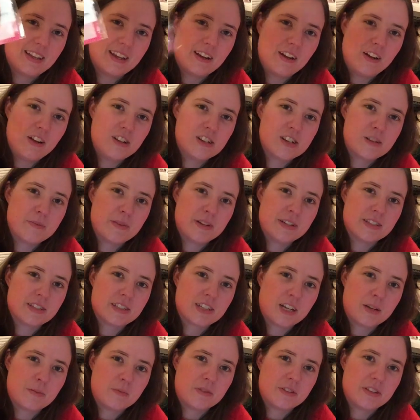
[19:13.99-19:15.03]
all her buttons
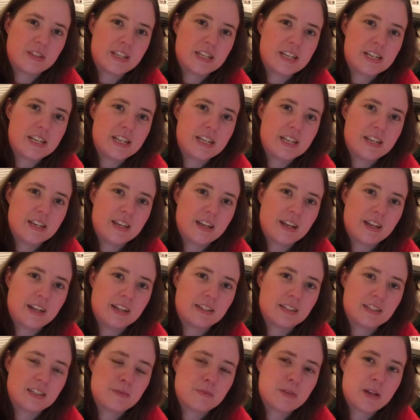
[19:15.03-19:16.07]
come with tea
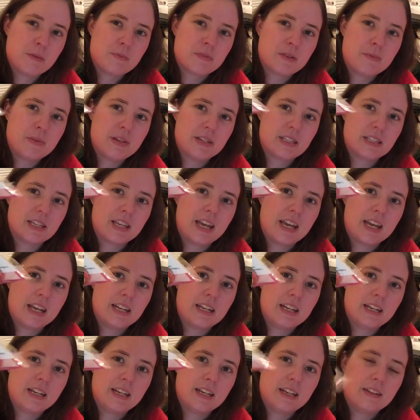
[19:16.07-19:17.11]
and sometimes a piece of
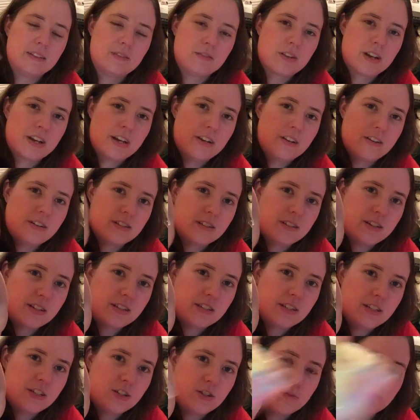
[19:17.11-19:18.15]
candy. And right here it's got
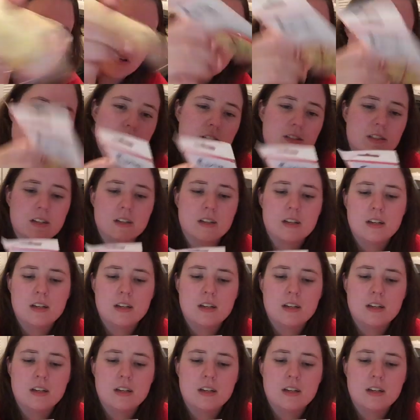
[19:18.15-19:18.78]
stitch markers.